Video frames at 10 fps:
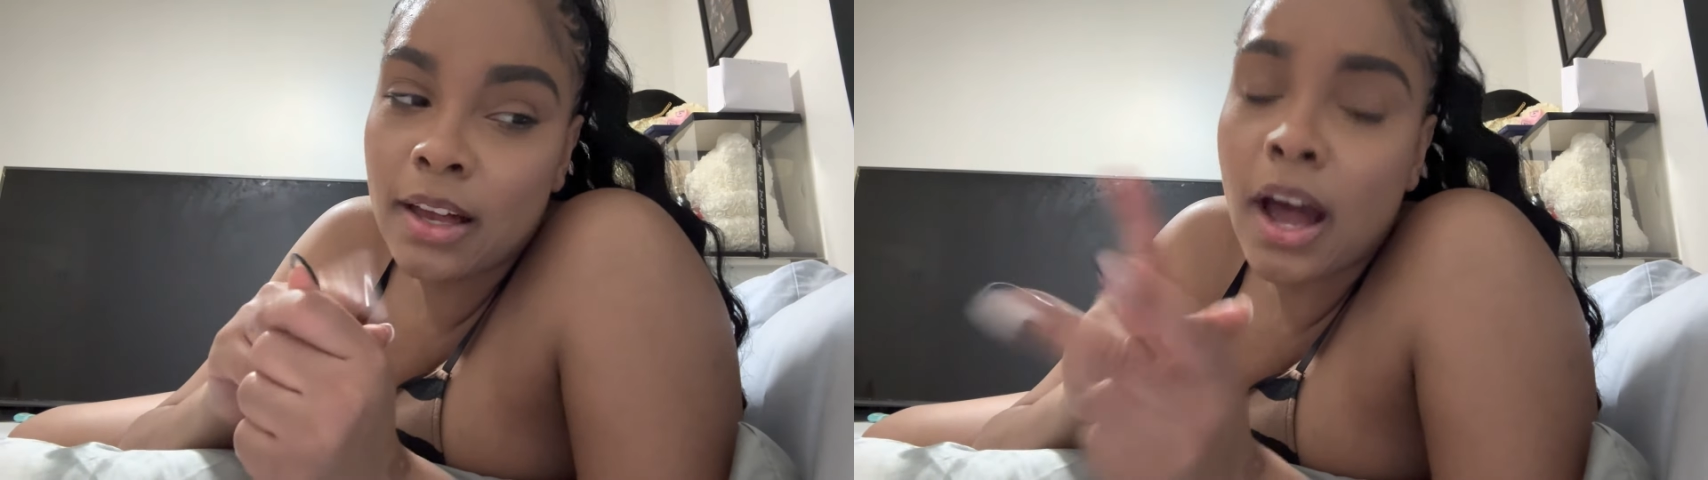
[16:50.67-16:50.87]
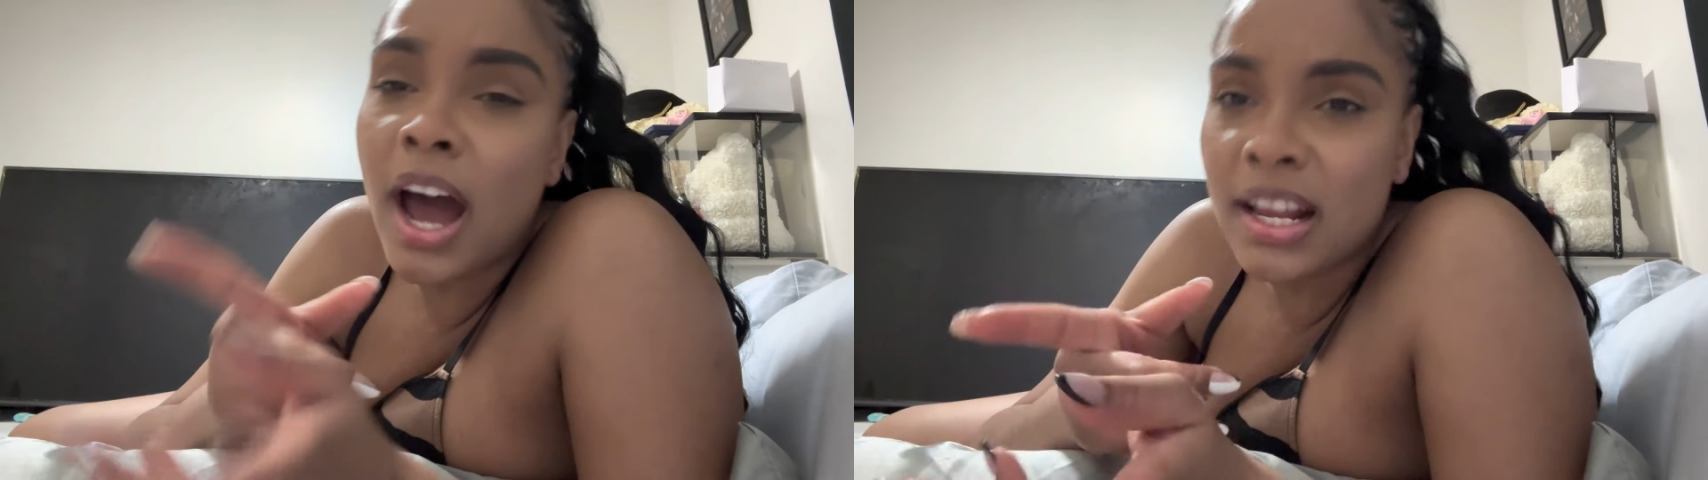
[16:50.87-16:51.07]

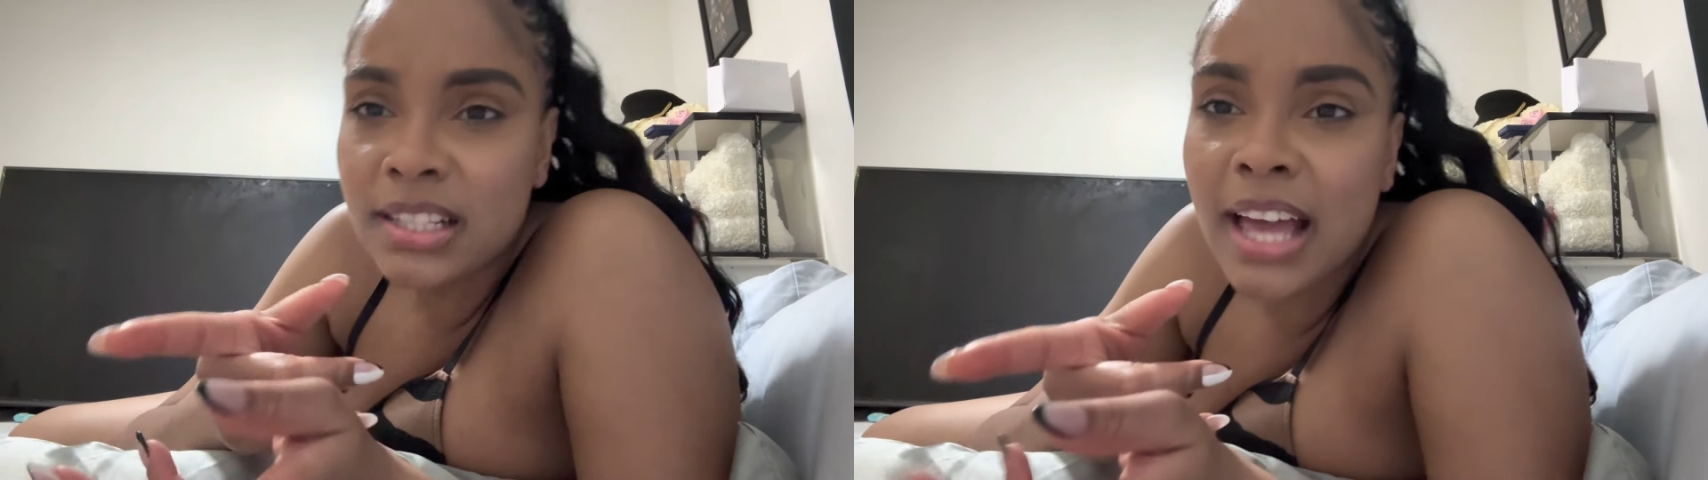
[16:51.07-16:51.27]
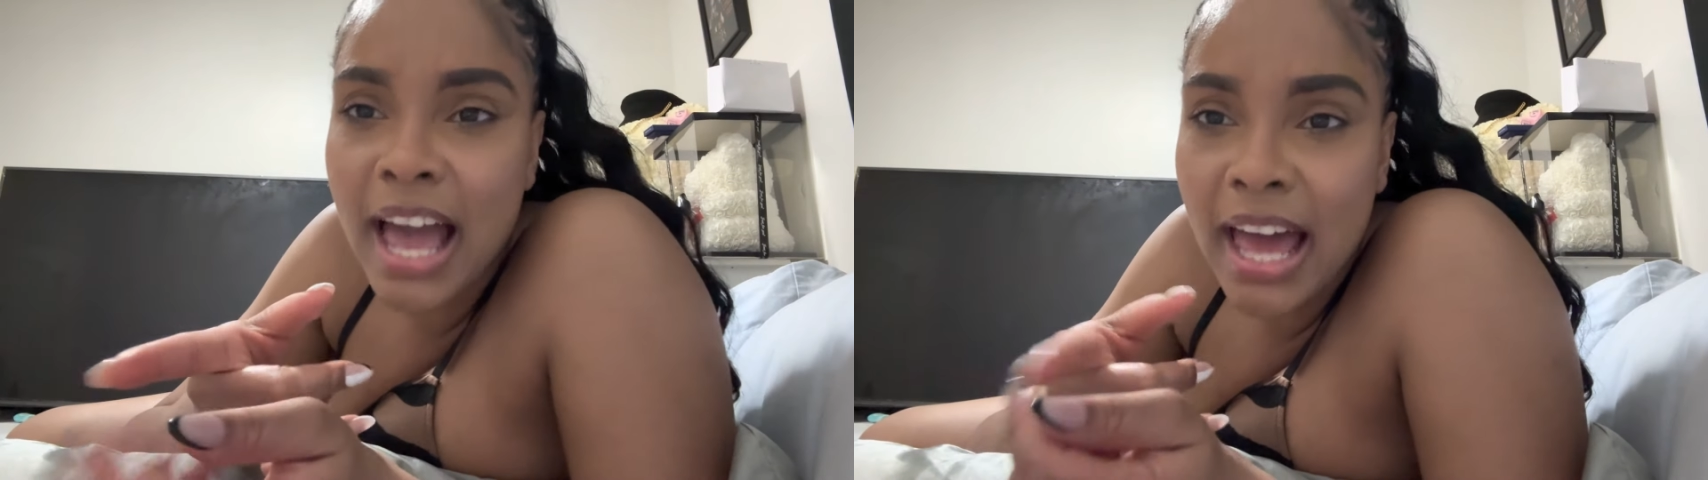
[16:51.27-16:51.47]

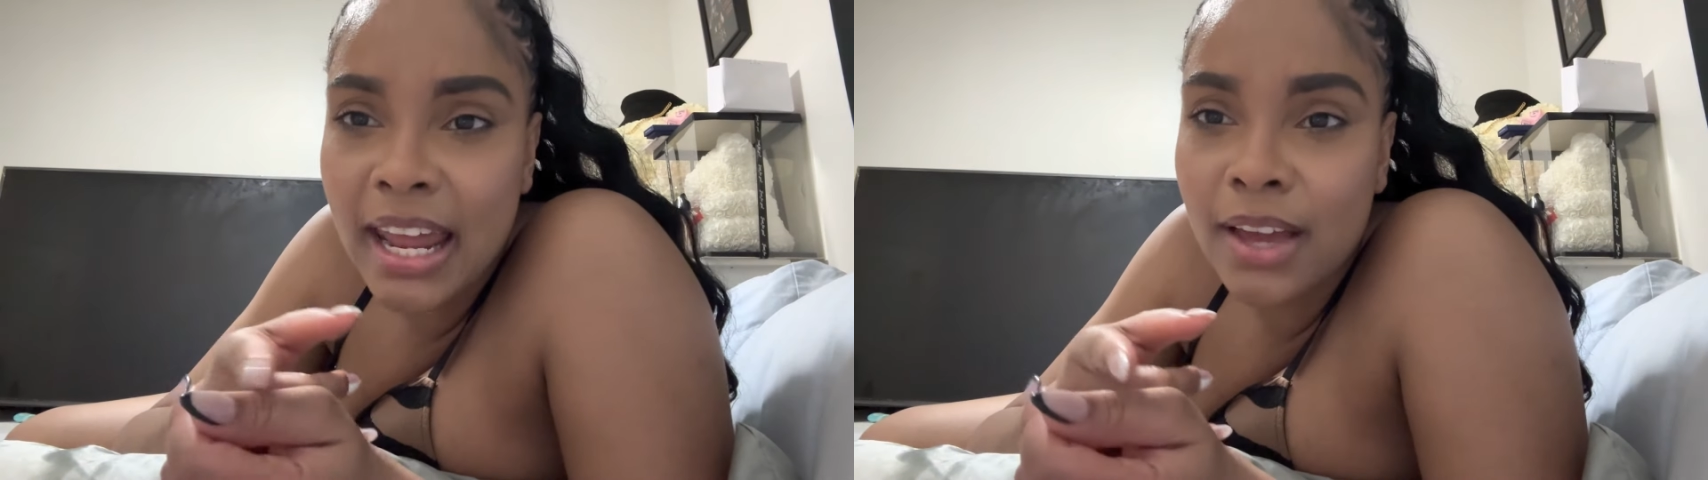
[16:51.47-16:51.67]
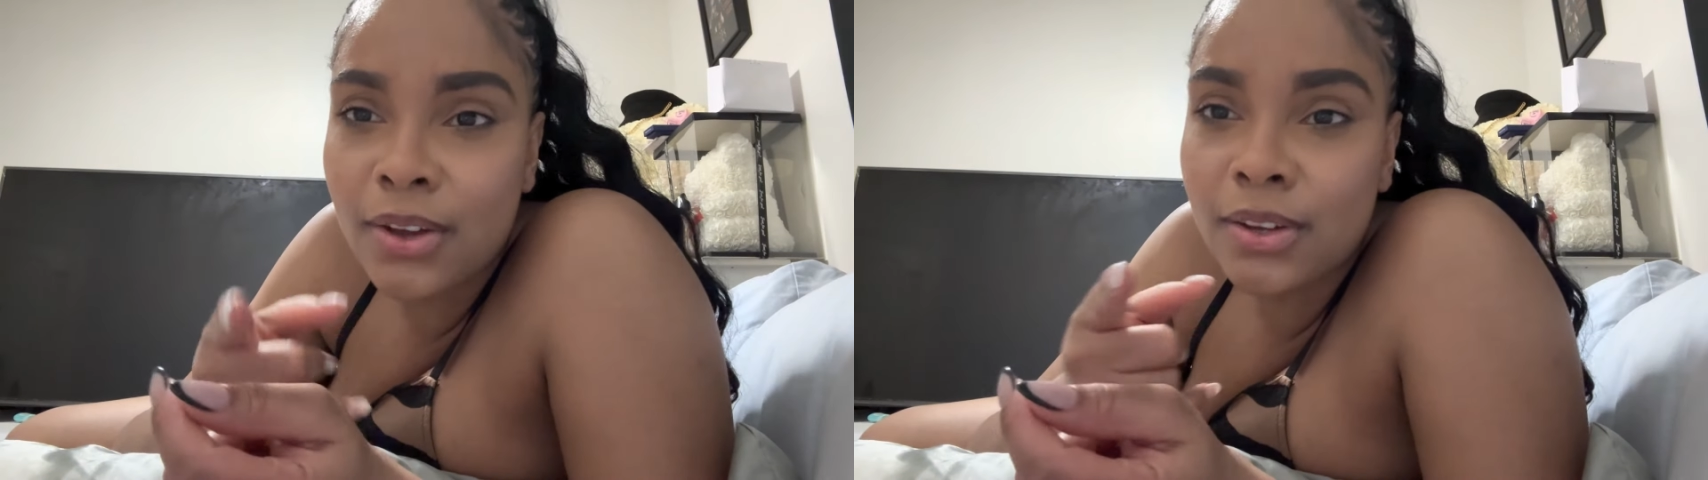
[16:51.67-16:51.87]
had like